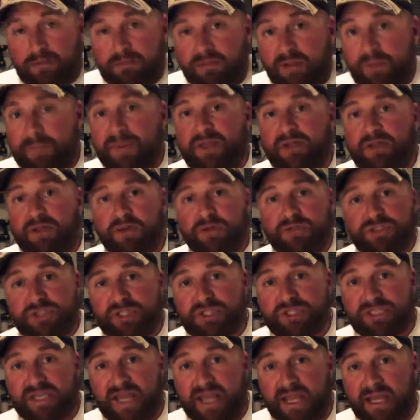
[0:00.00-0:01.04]
I mean, let's
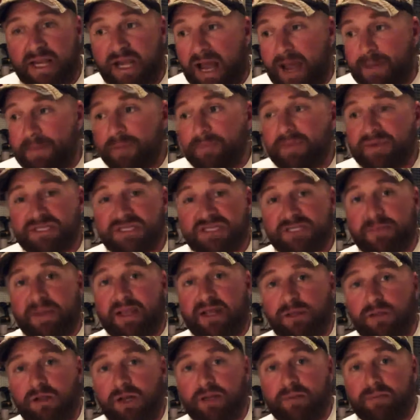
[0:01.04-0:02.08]
just say it. I'm in business to make
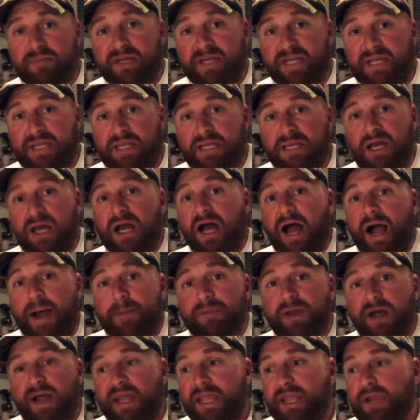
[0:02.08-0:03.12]
a lot of money. I'm
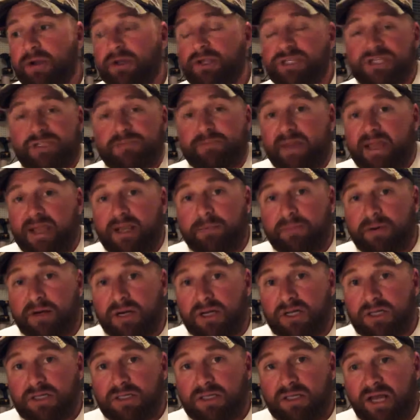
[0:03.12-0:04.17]
not here to just make a
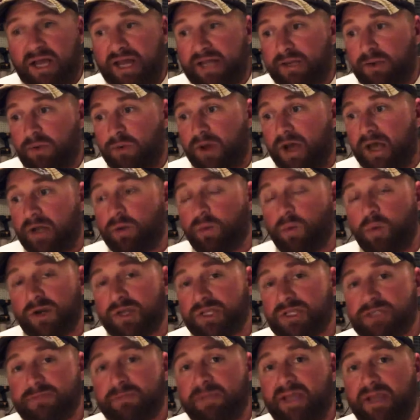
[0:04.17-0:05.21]
buck. I don't, I don't want to
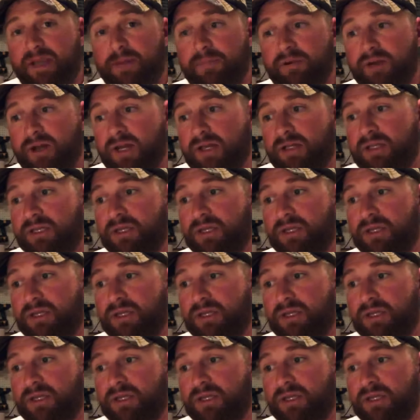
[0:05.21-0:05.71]
just make a buck.